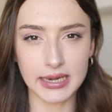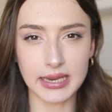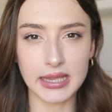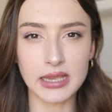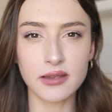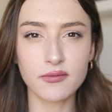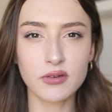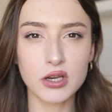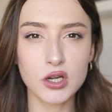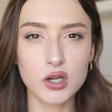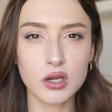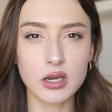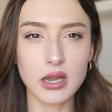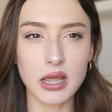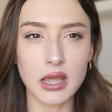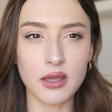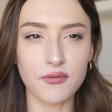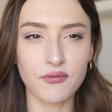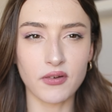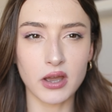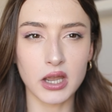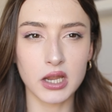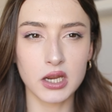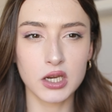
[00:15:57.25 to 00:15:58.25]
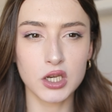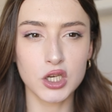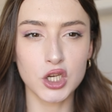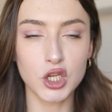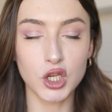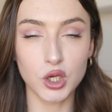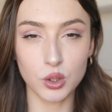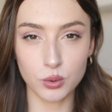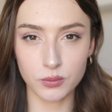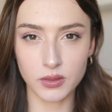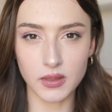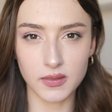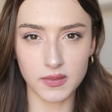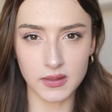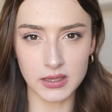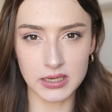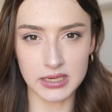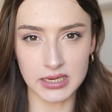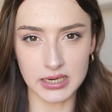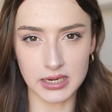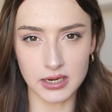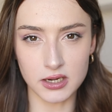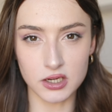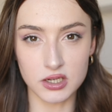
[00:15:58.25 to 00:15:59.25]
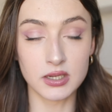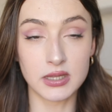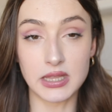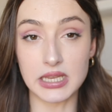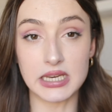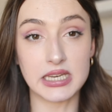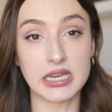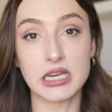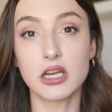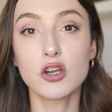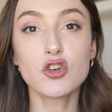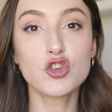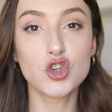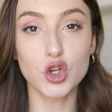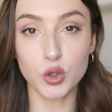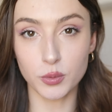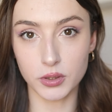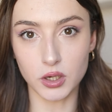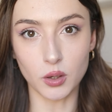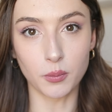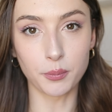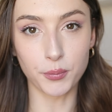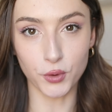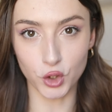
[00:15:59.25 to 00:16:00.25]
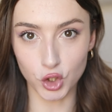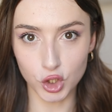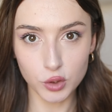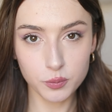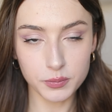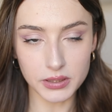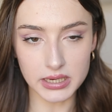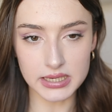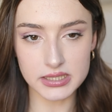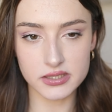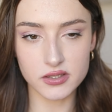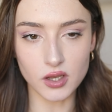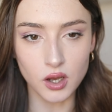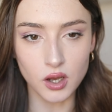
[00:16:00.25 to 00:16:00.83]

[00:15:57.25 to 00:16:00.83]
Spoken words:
even if I knew that they didn't do it on purpose,